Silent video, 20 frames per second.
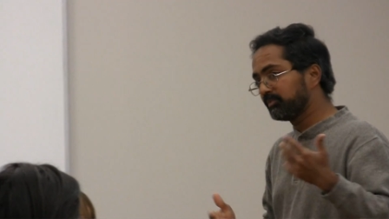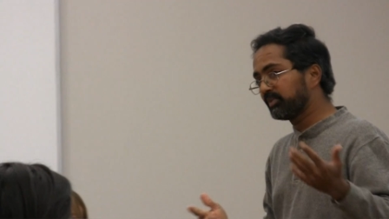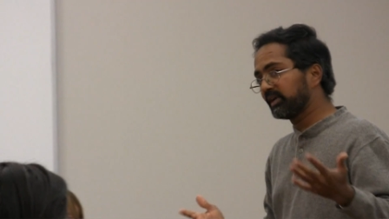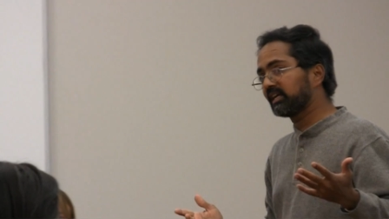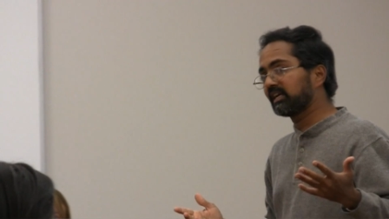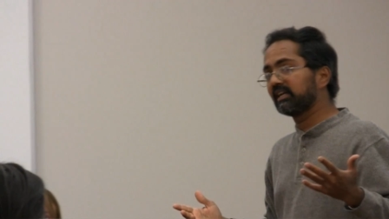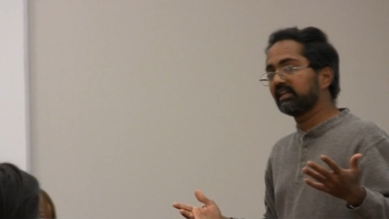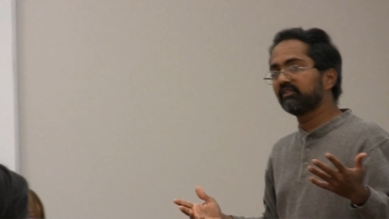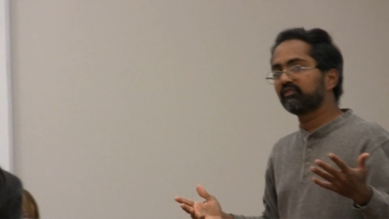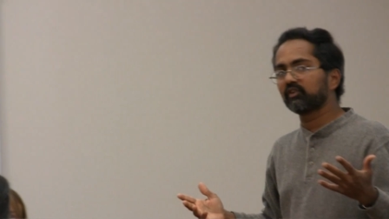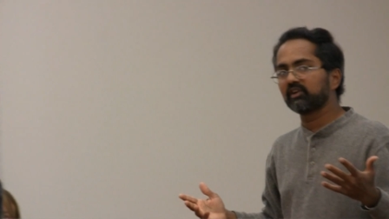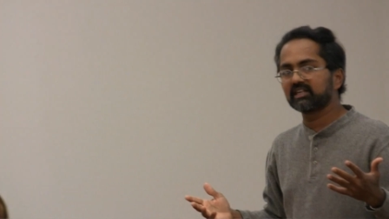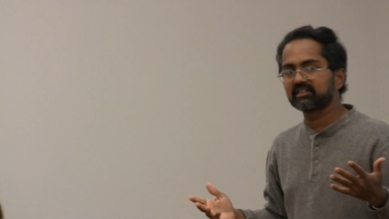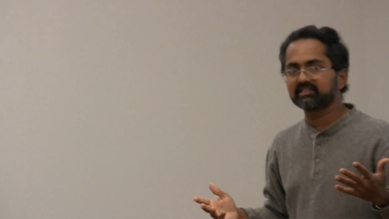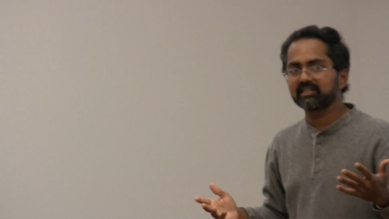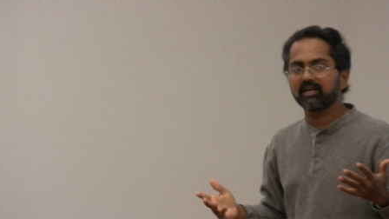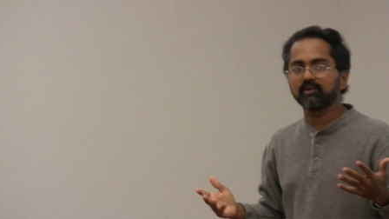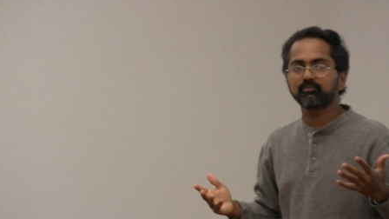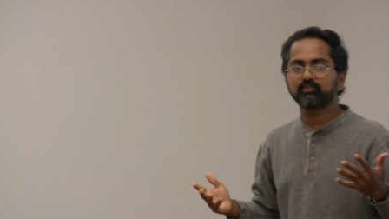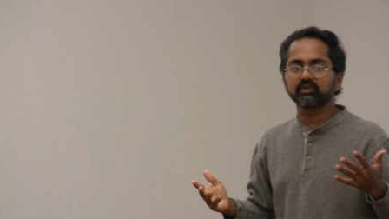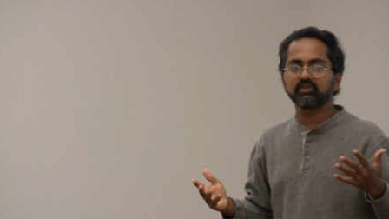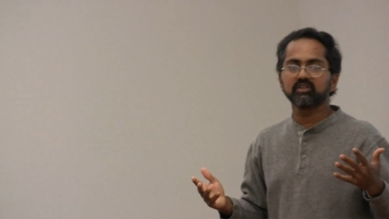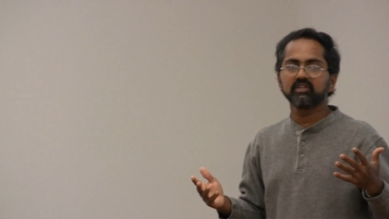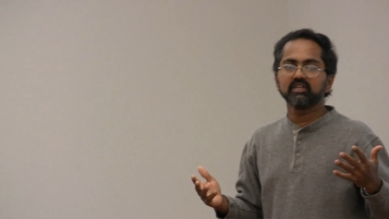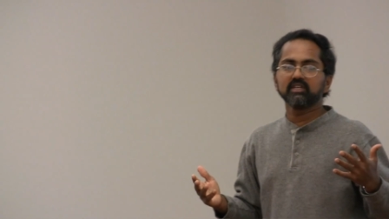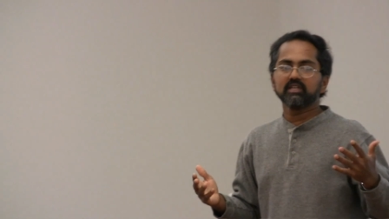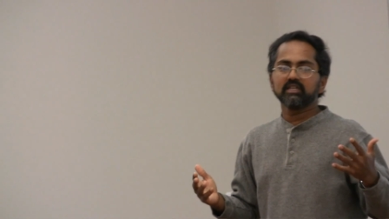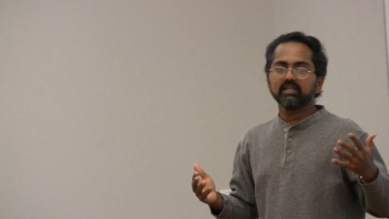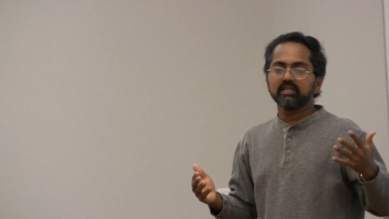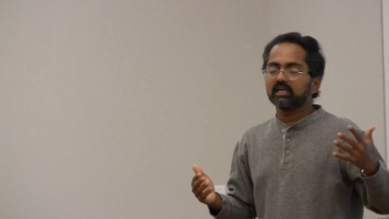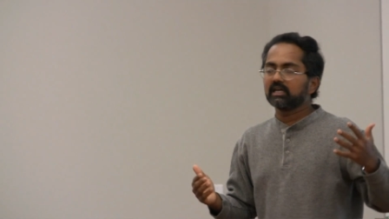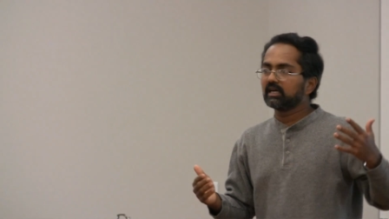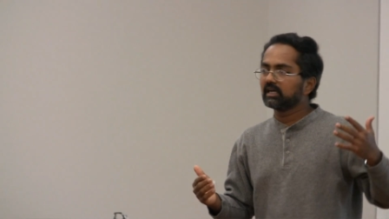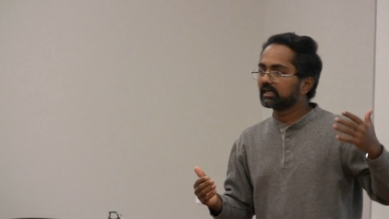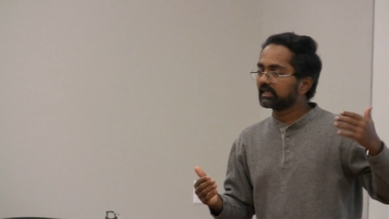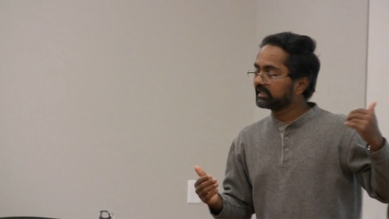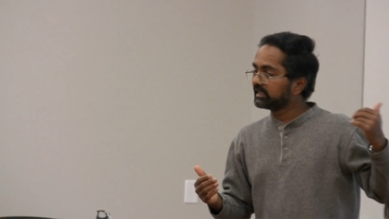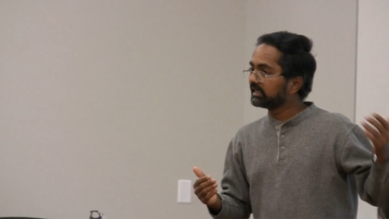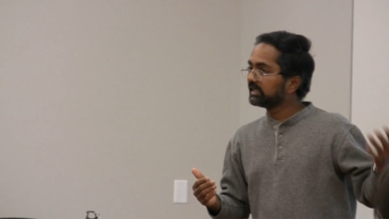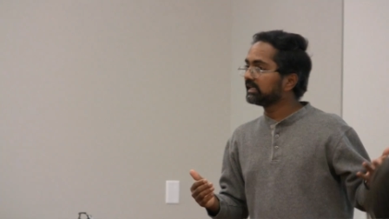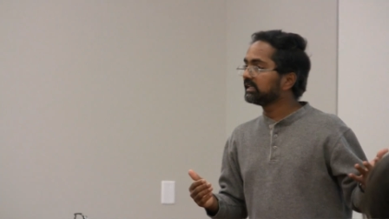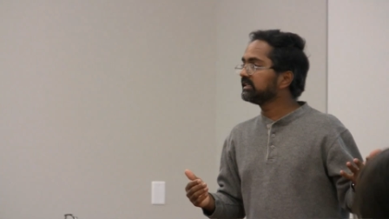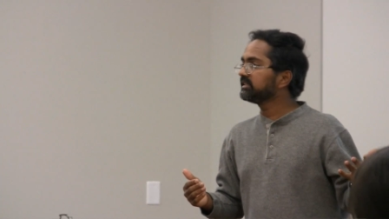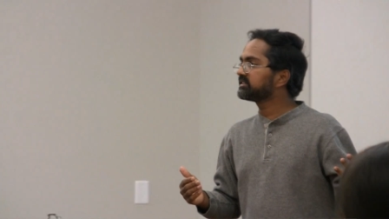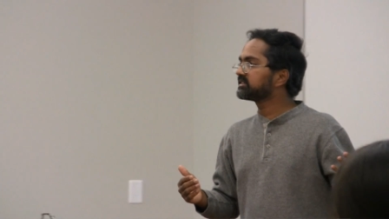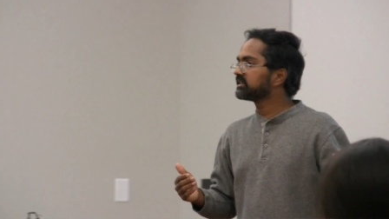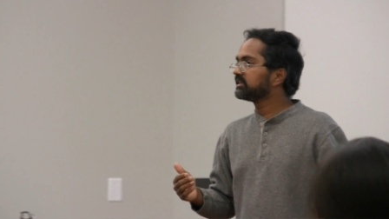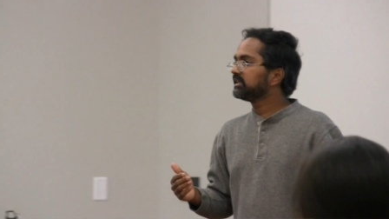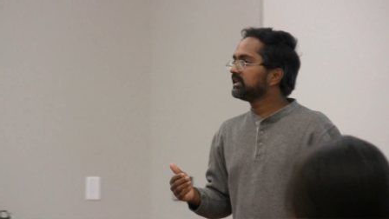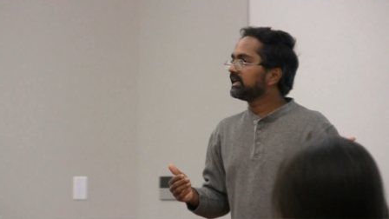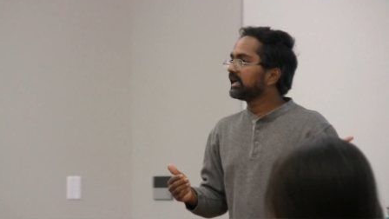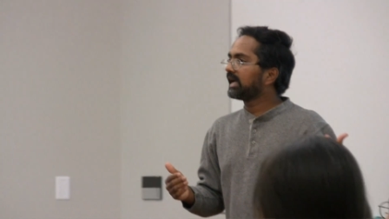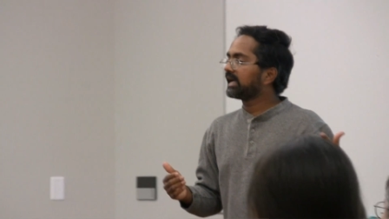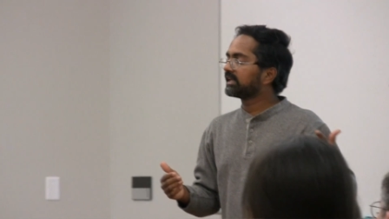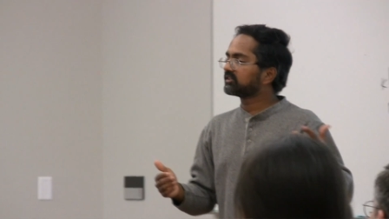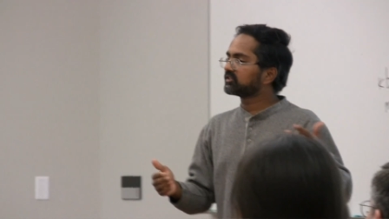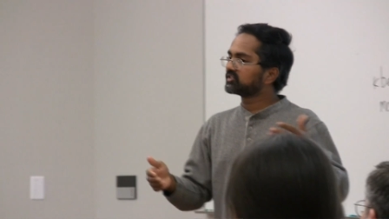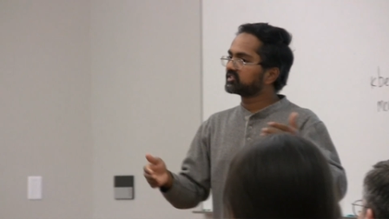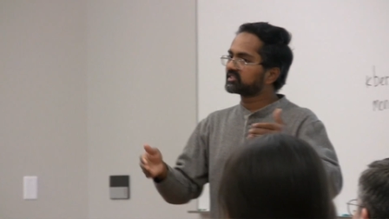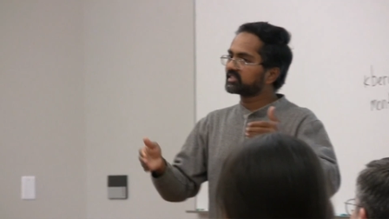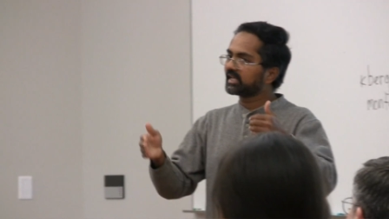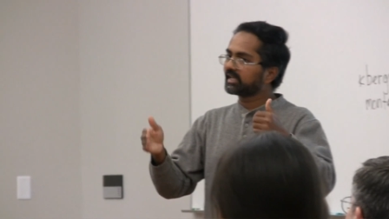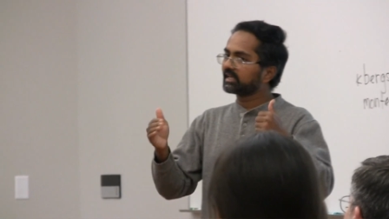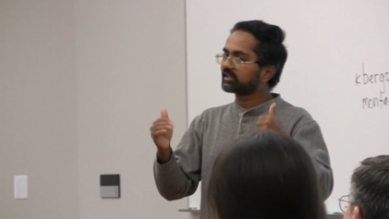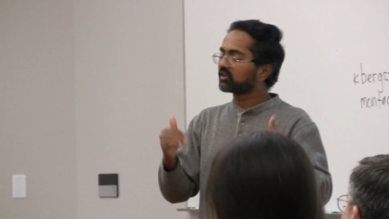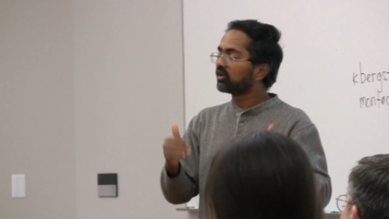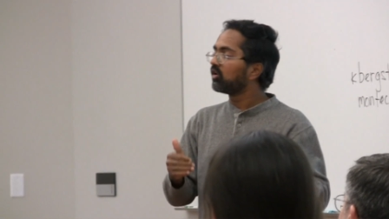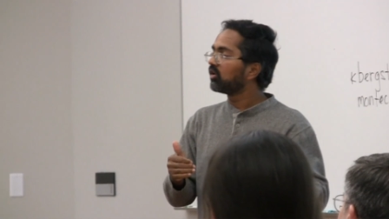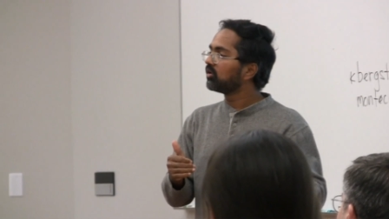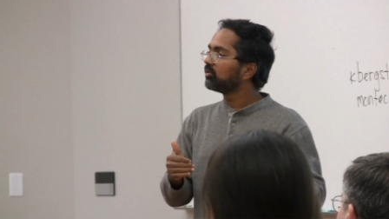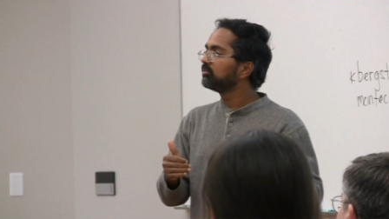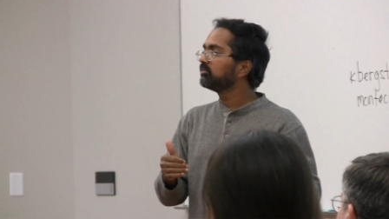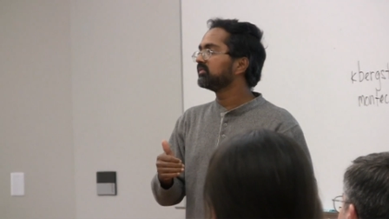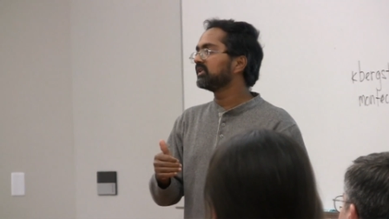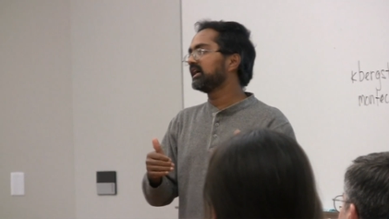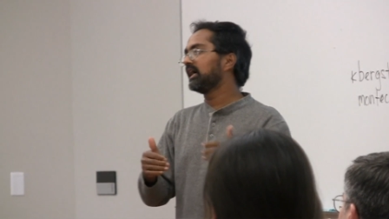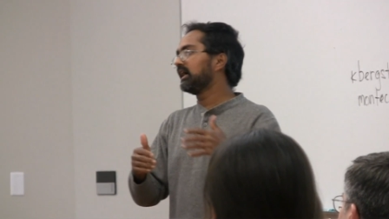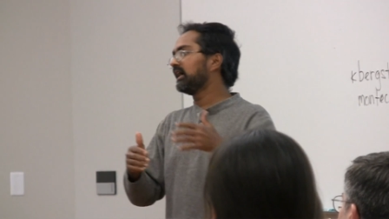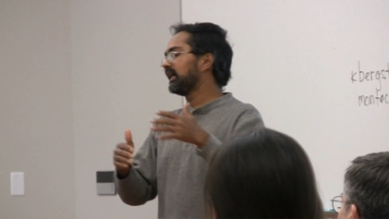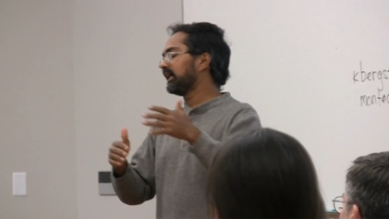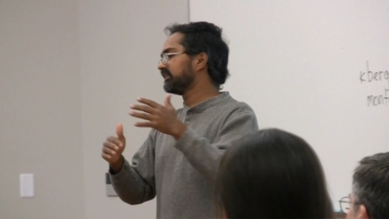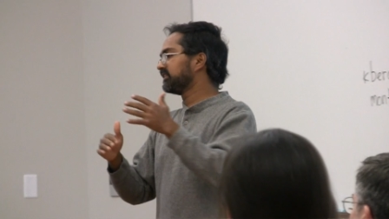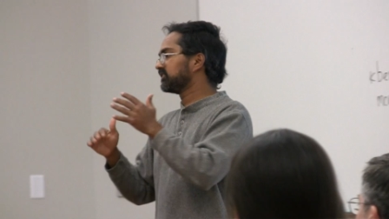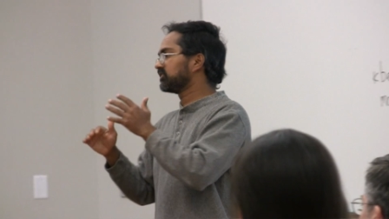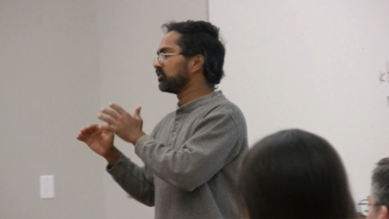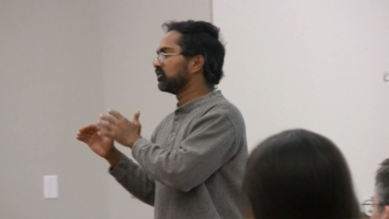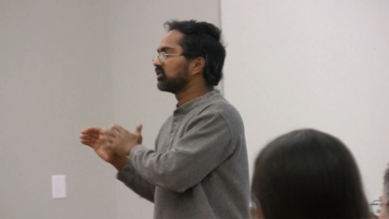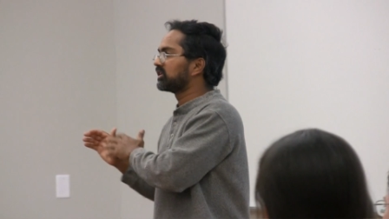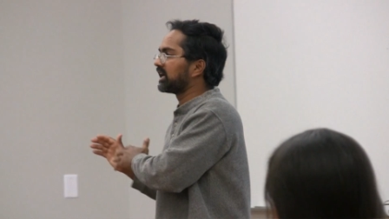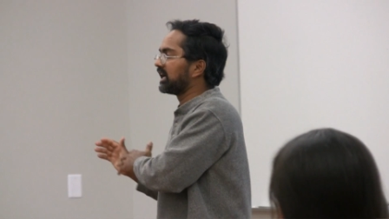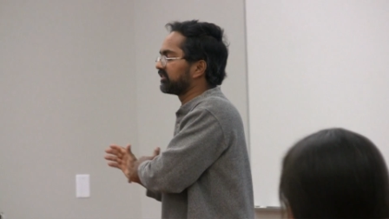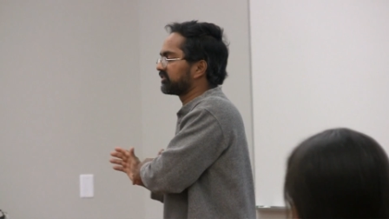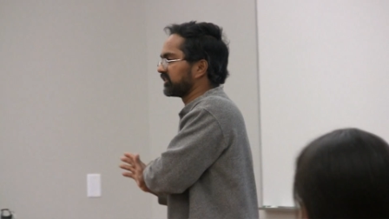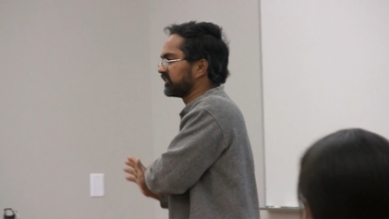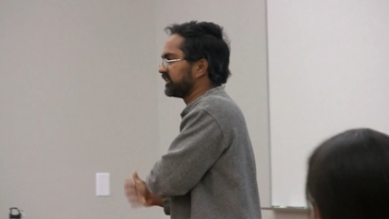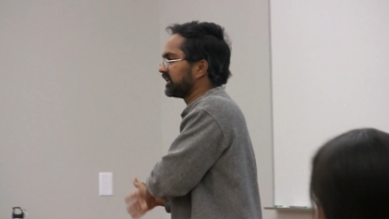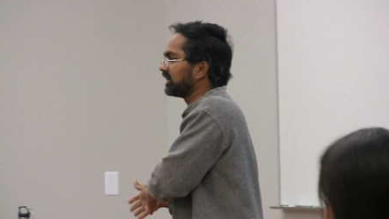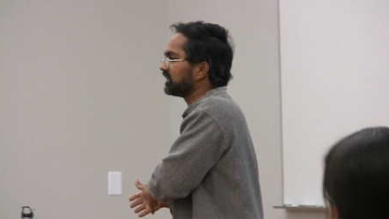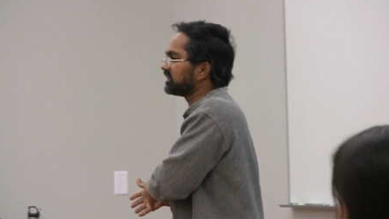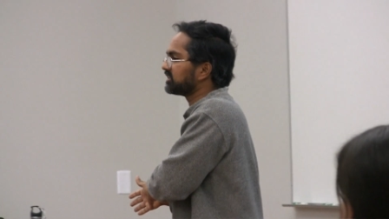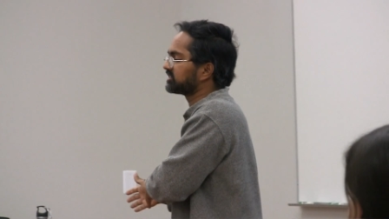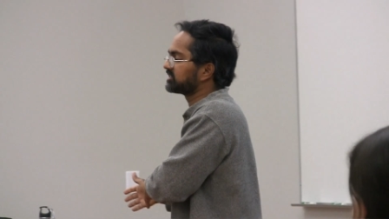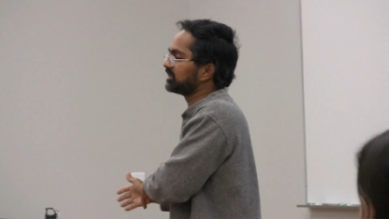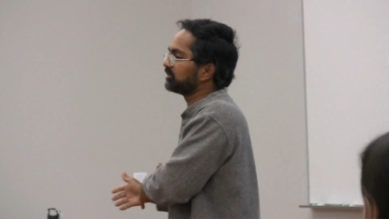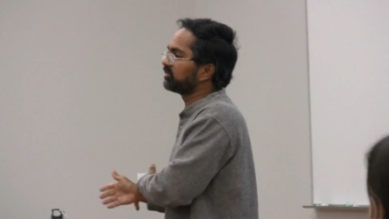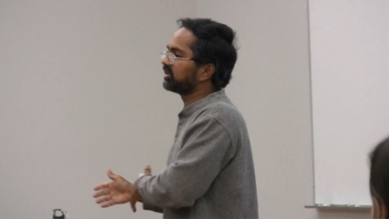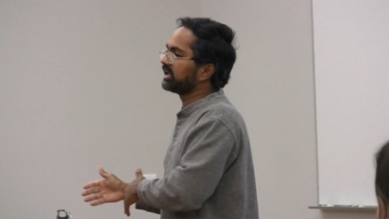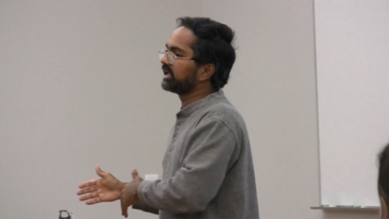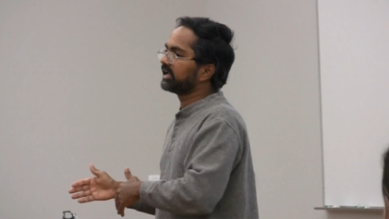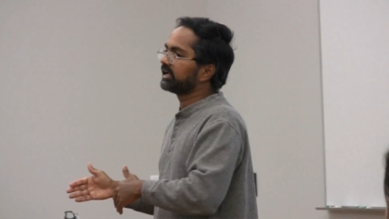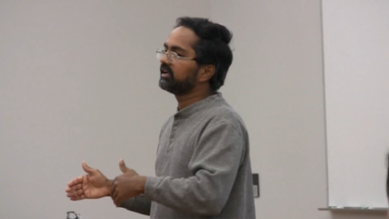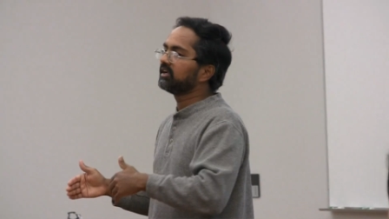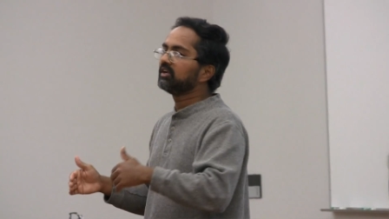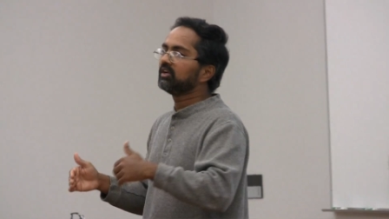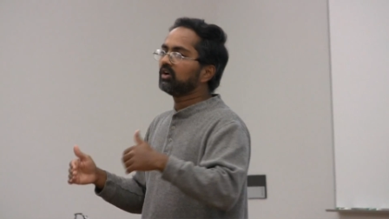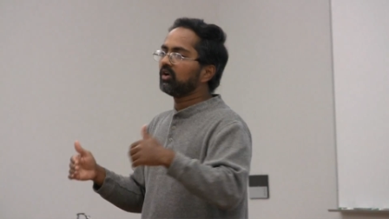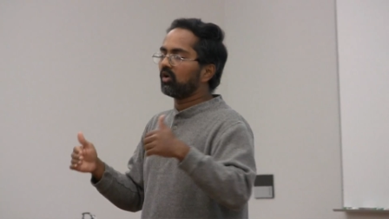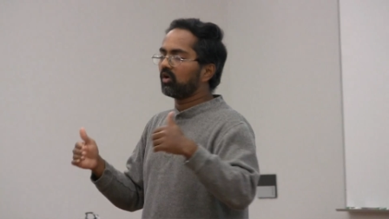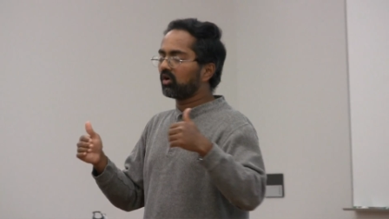Typically, for example, girls had to stay at home either to look after a younger sibling